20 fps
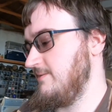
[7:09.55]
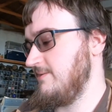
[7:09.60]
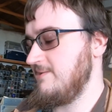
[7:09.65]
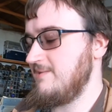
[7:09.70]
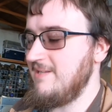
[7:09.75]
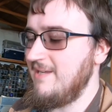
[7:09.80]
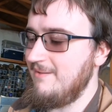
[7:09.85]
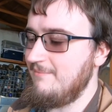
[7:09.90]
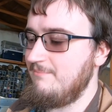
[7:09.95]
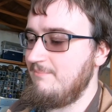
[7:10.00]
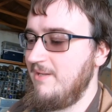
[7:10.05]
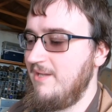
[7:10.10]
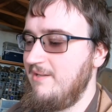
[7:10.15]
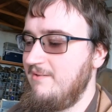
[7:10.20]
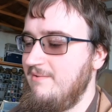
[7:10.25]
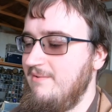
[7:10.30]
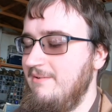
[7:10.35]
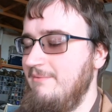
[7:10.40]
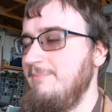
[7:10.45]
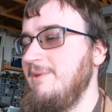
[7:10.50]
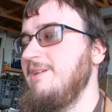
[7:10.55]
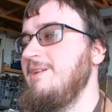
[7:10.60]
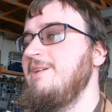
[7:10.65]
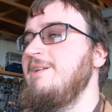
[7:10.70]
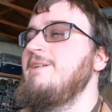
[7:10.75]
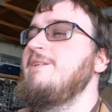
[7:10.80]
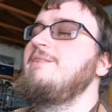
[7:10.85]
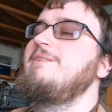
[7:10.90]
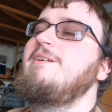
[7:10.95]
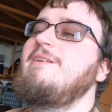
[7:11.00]
It's not bad. I mean,
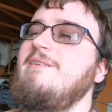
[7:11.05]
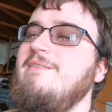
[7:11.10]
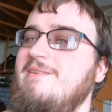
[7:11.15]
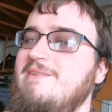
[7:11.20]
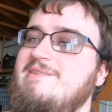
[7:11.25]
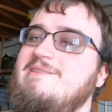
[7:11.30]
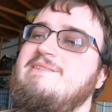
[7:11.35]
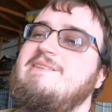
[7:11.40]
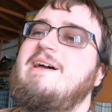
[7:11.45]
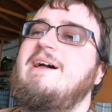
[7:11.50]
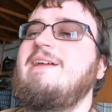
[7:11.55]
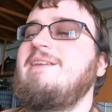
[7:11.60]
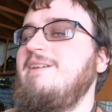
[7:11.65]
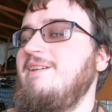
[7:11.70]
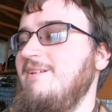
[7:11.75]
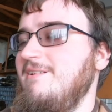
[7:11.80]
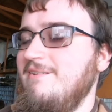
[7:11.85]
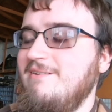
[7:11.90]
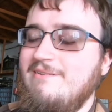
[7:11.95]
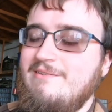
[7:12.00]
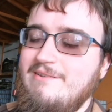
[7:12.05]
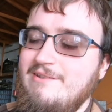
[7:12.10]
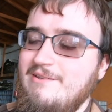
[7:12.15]
none of this is ideal.